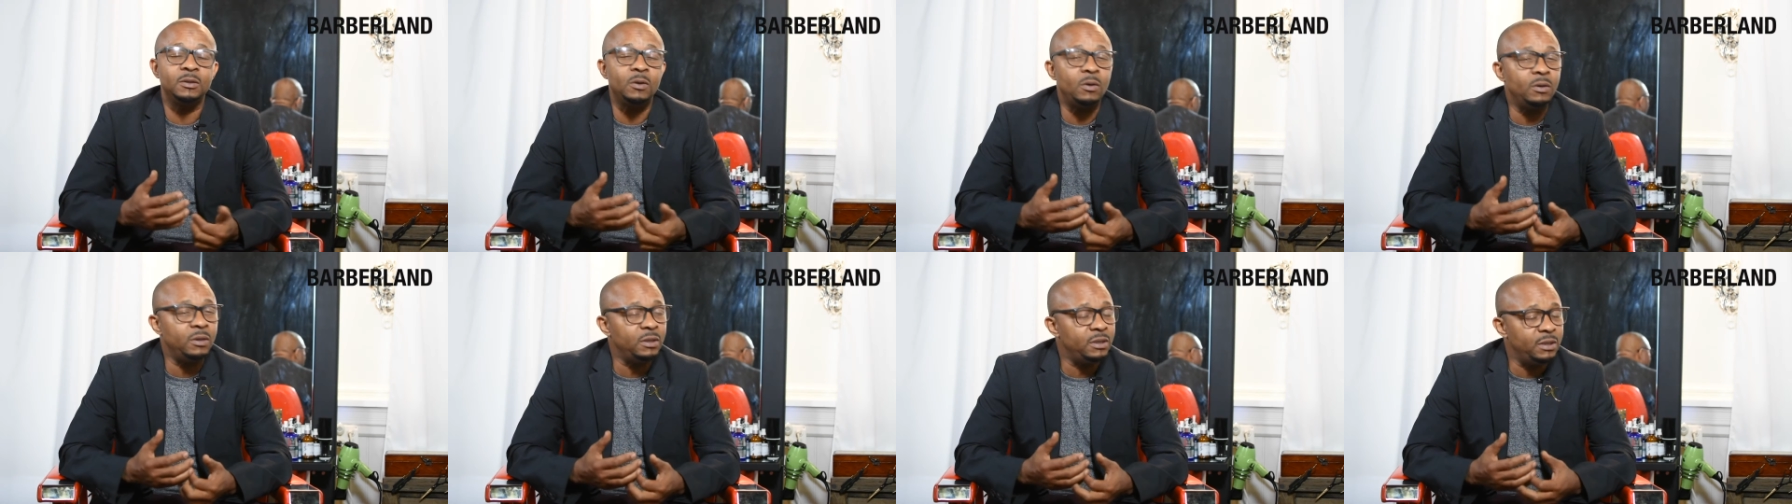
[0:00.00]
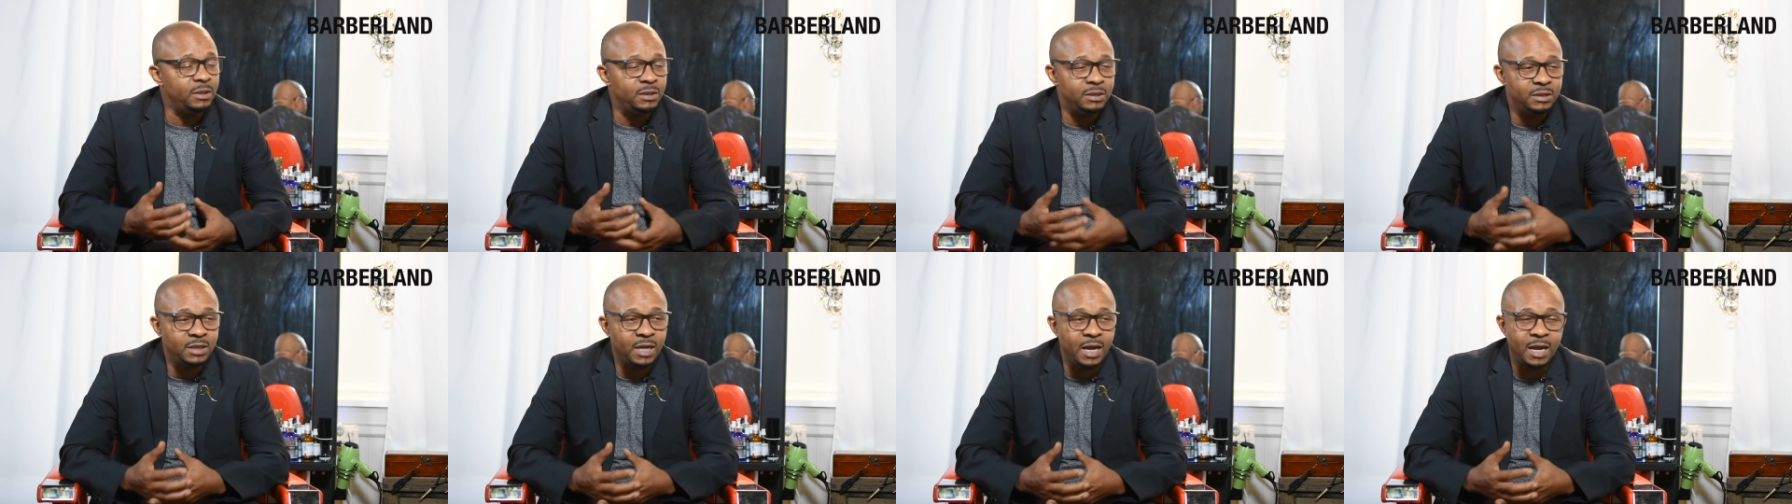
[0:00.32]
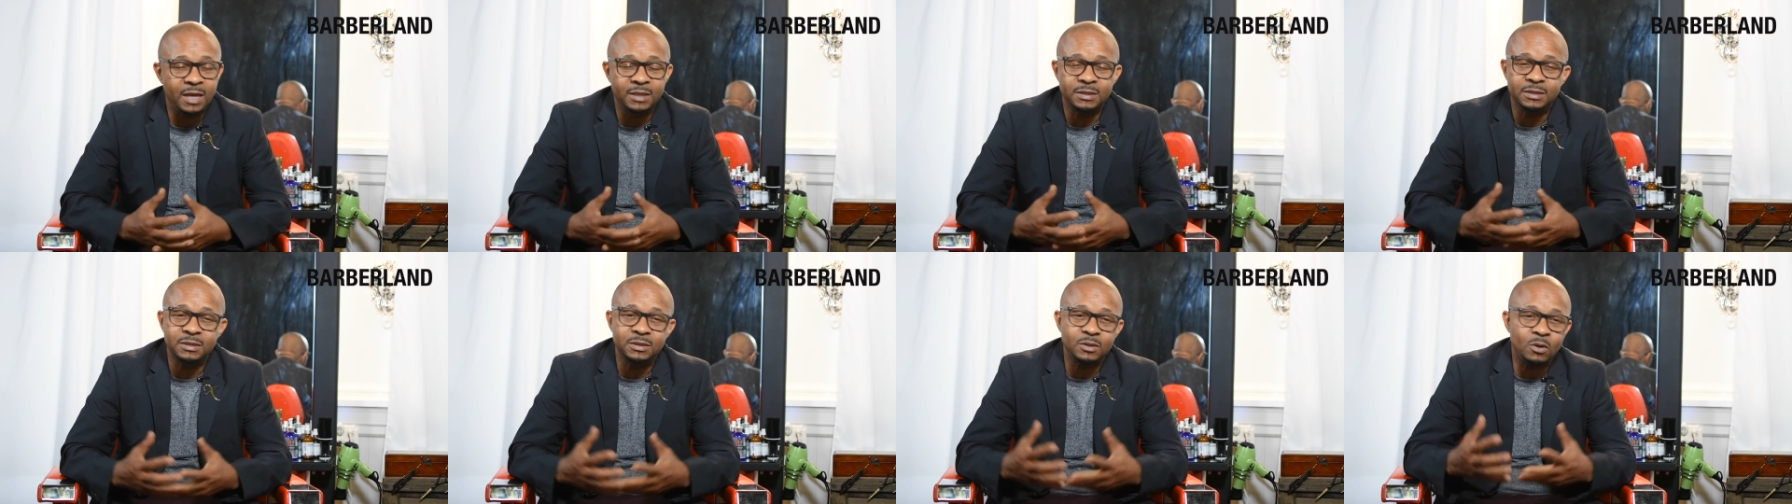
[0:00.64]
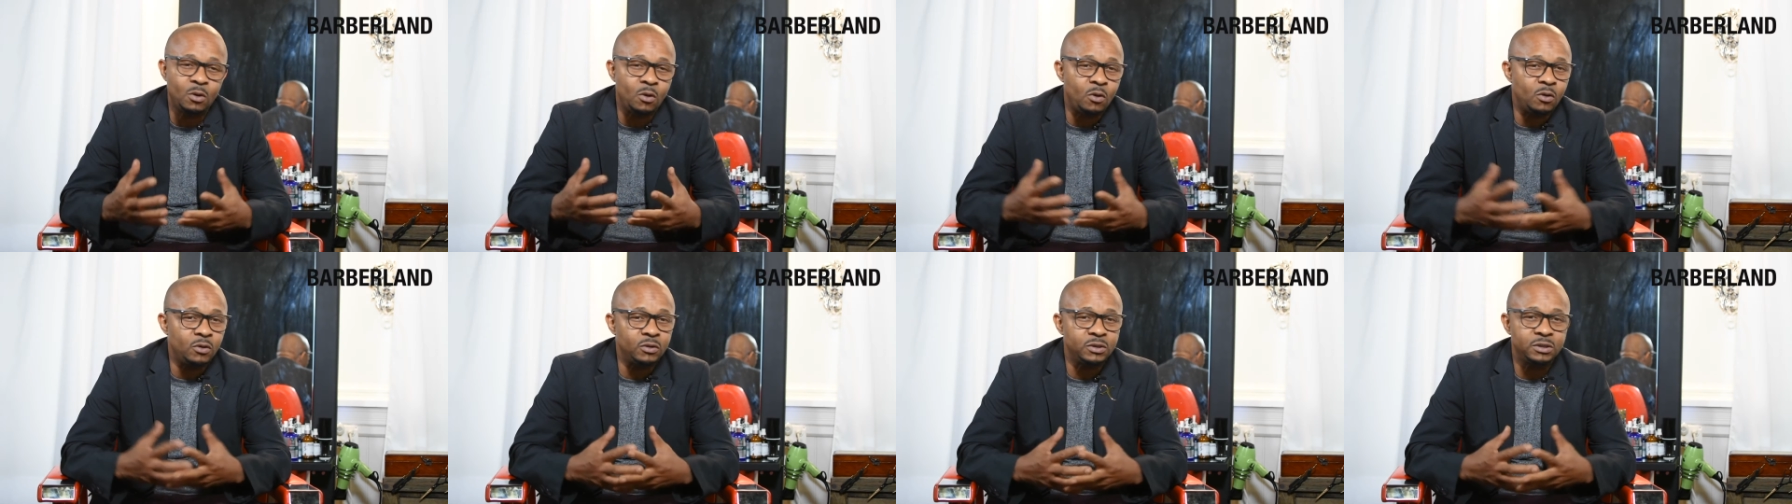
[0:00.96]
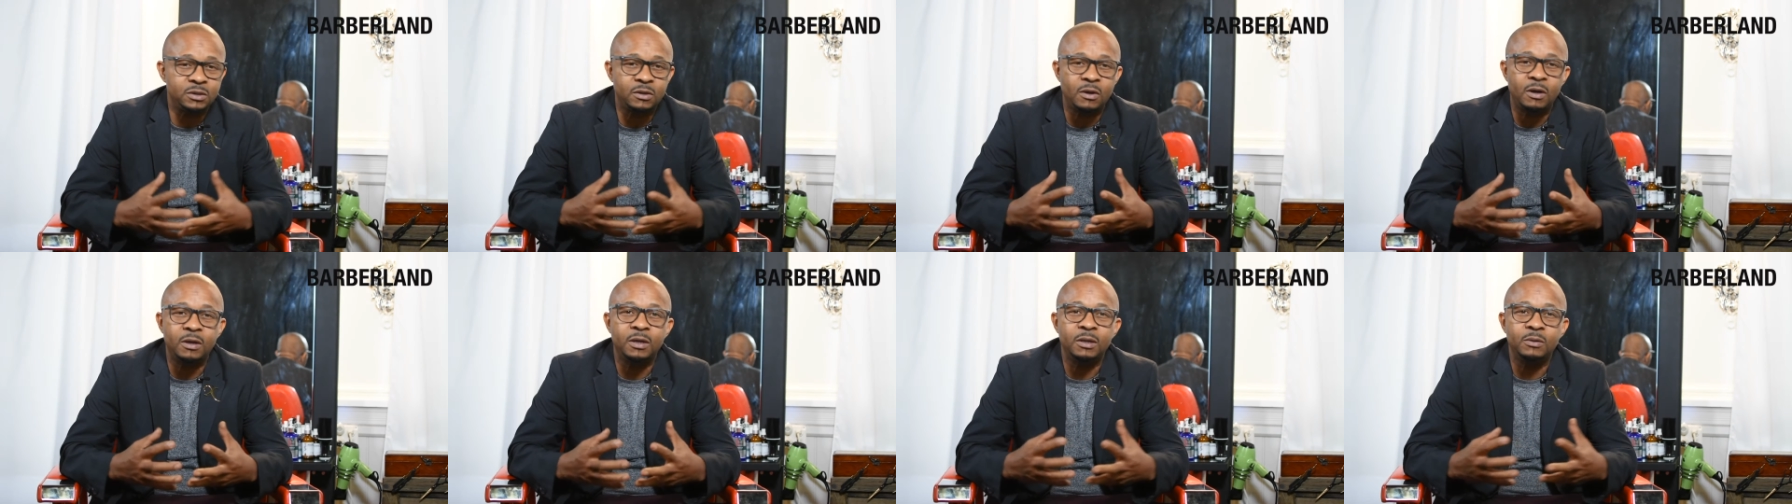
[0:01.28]
All of these guys, this all
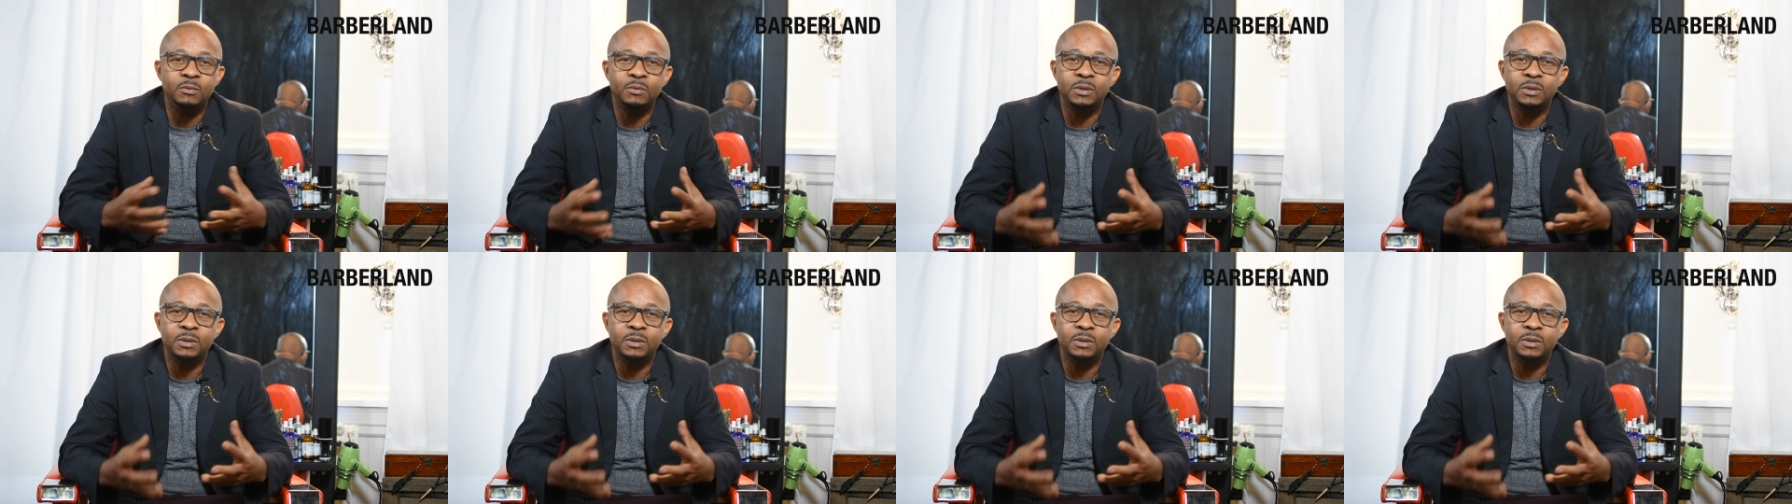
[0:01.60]
started